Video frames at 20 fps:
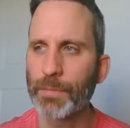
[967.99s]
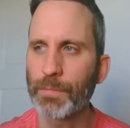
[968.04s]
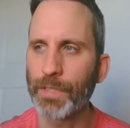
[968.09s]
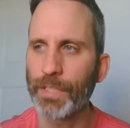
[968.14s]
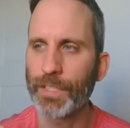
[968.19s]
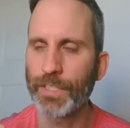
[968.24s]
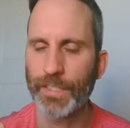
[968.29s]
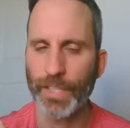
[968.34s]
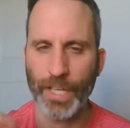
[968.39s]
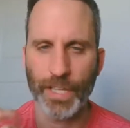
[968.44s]

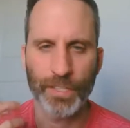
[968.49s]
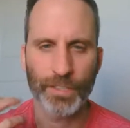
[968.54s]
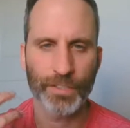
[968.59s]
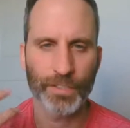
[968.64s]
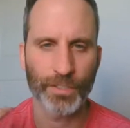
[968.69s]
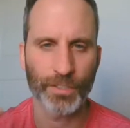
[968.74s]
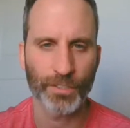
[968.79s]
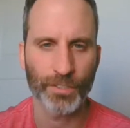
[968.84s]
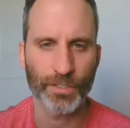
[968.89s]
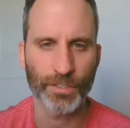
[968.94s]
because that is
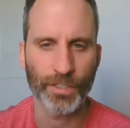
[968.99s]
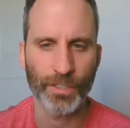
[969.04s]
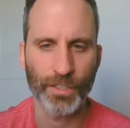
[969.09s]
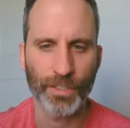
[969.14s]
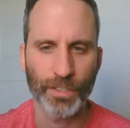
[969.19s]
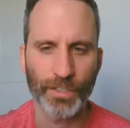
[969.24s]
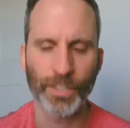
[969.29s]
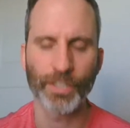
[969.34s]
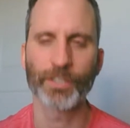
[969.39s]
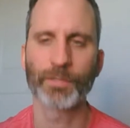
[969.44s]
just
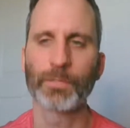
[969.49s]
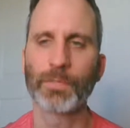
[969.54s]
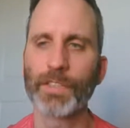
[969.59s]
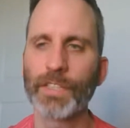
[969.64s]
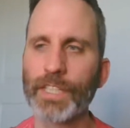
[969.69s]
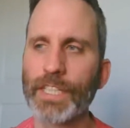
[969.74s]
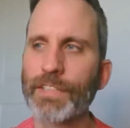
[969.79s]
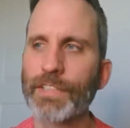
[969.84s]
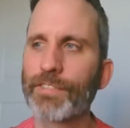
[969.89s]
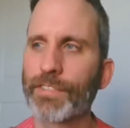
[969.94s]
another
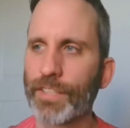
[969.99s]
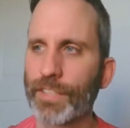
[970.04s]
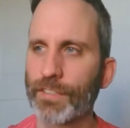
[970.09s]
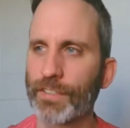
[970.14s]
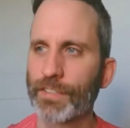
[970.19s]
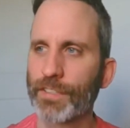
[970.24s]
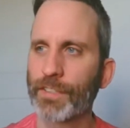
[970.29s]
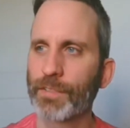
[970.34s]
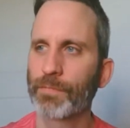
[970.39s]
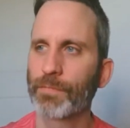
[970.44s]
belief
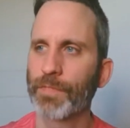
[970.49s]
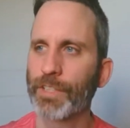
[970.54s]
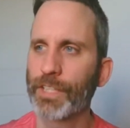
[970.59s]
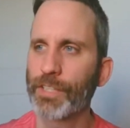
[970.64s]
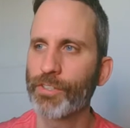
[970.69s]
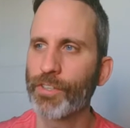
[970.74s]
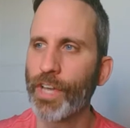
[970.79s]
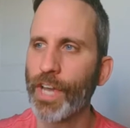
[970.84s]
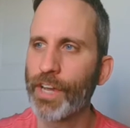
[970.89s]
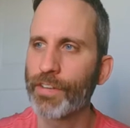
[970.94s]
system that
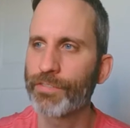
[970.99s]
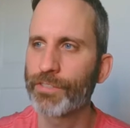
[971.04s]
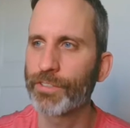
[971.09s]
you have